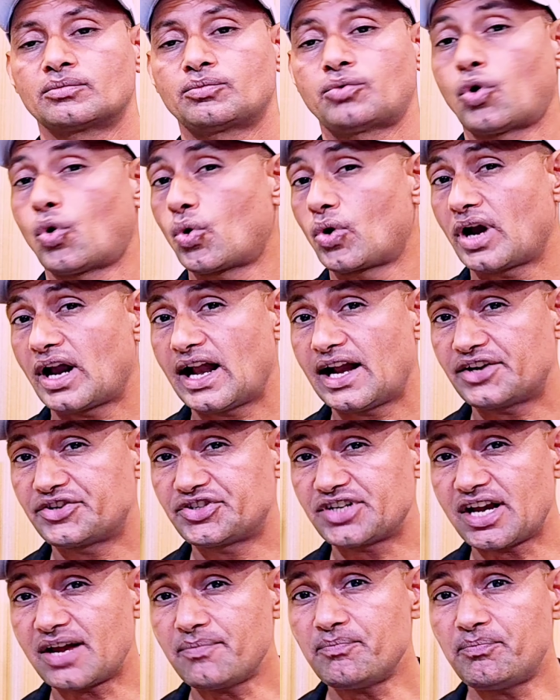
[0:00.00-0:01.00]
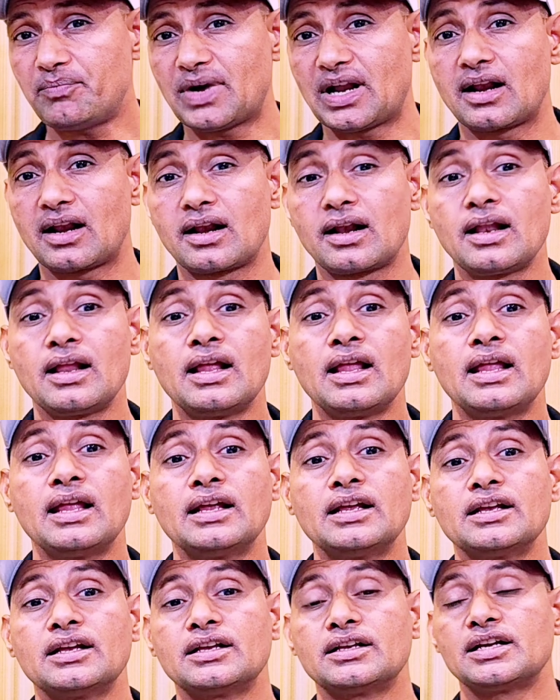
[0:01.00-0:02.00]
For example,
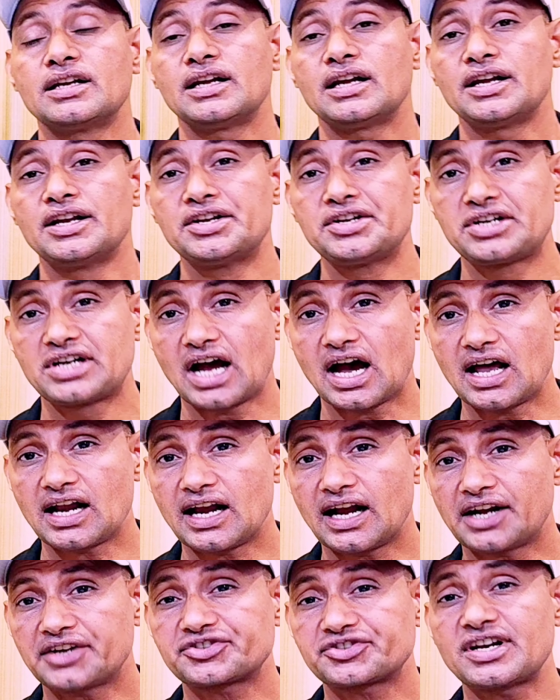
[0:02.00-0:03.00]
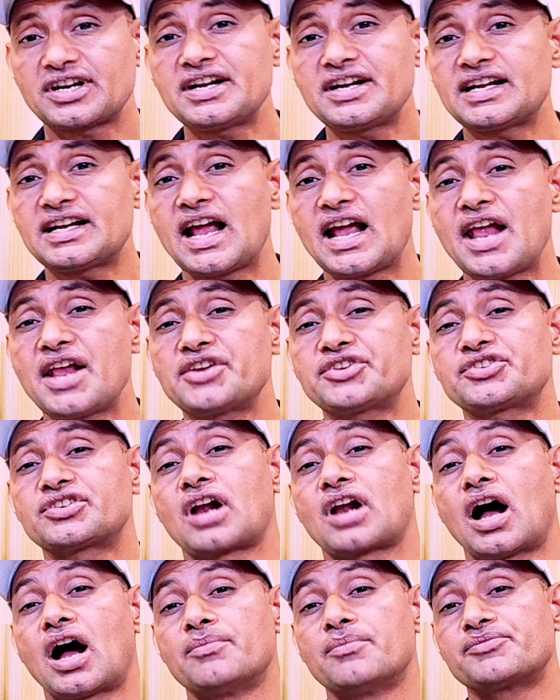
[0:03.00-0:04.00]
in direct sentence,
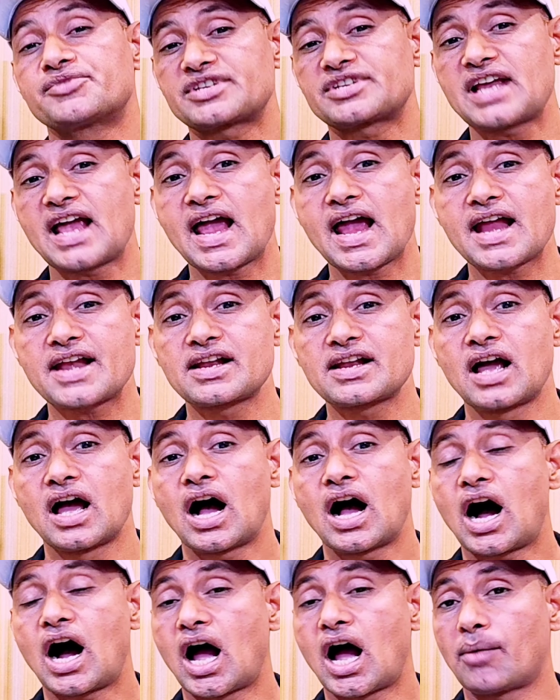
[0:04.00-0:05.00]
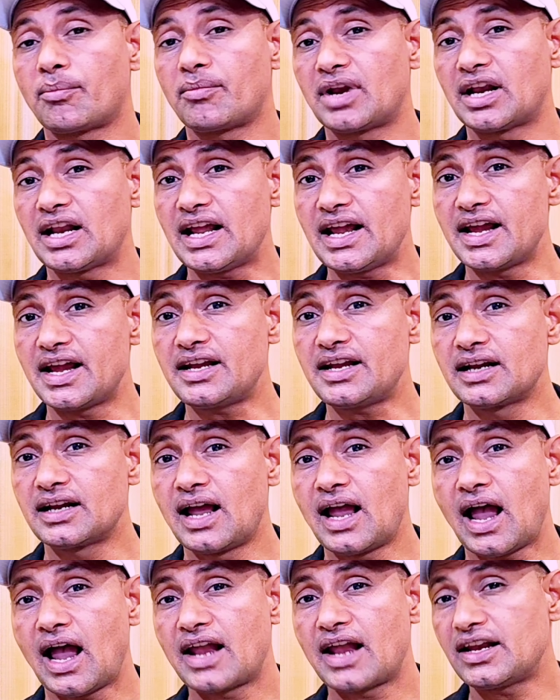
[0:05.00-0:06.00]
Ram said, I am late.
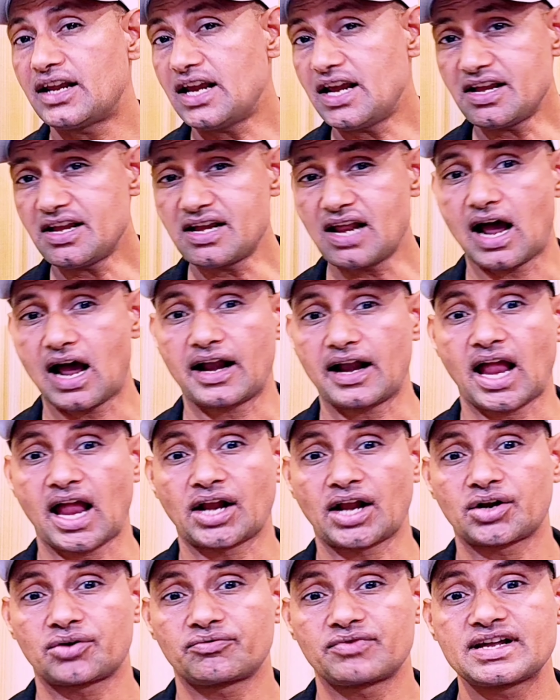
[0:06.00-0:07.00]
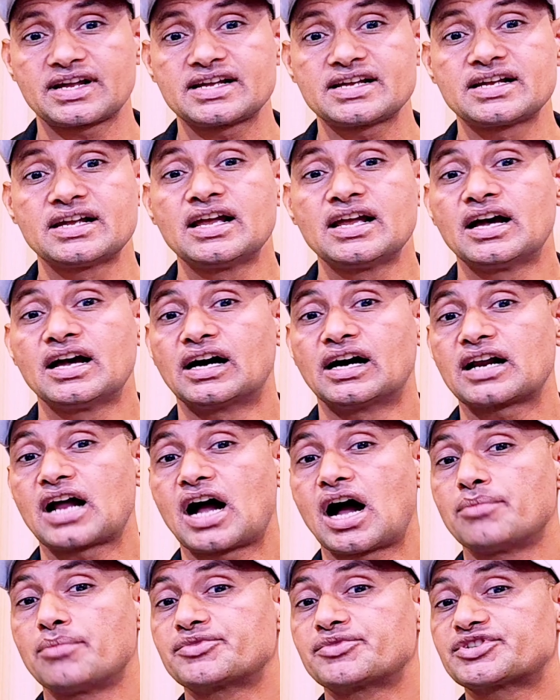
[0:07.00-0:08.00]
And indirect way,
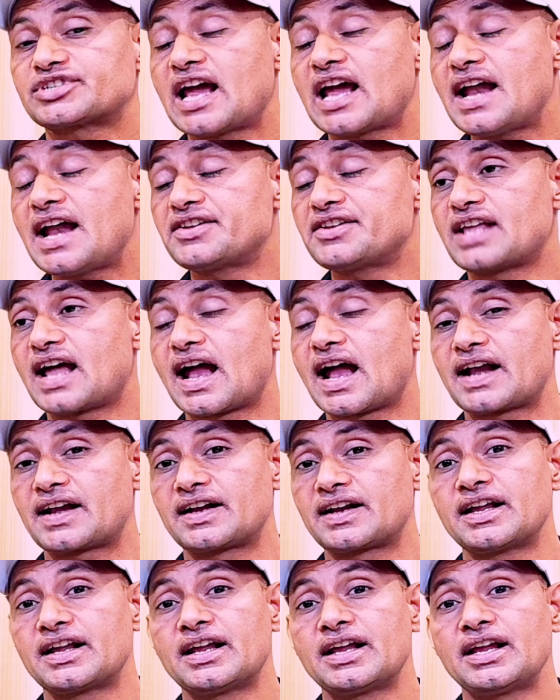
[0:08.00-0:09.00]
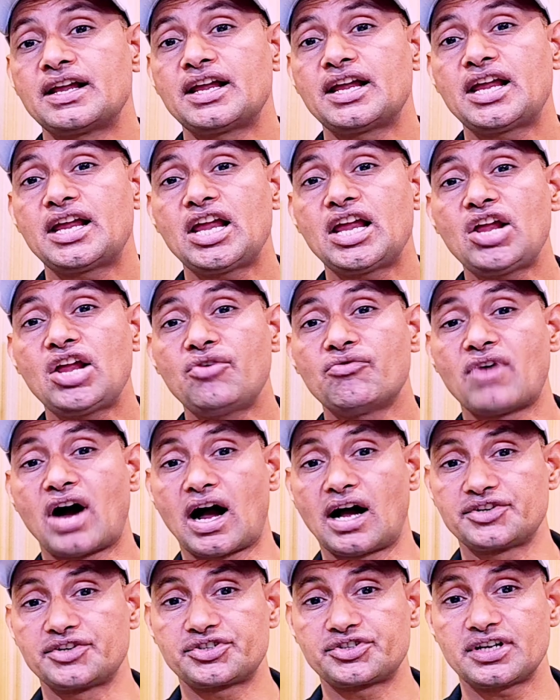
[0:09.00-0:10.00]
Ram said that he
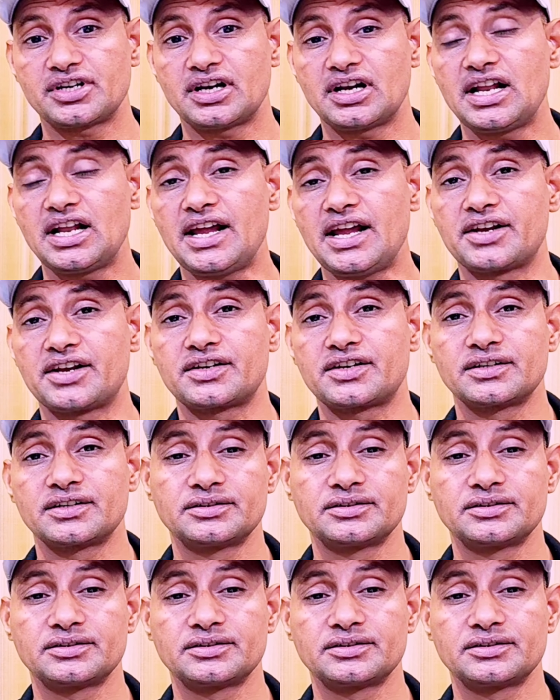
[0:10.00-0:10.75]
was late.